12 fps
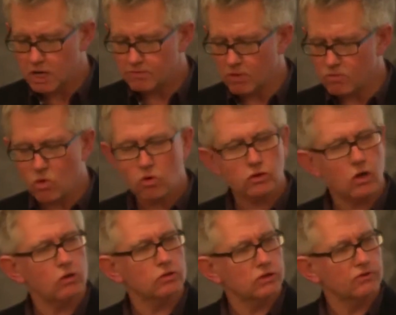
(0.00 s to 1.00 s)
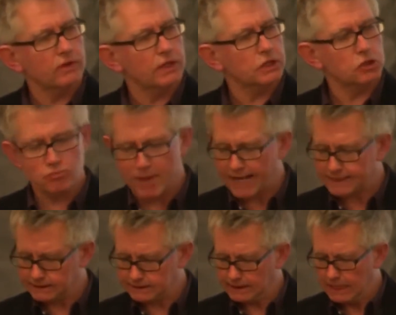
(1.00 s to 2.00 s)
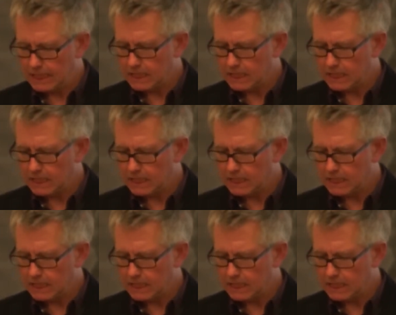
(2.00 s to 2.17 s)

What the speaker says: but more controversial matters.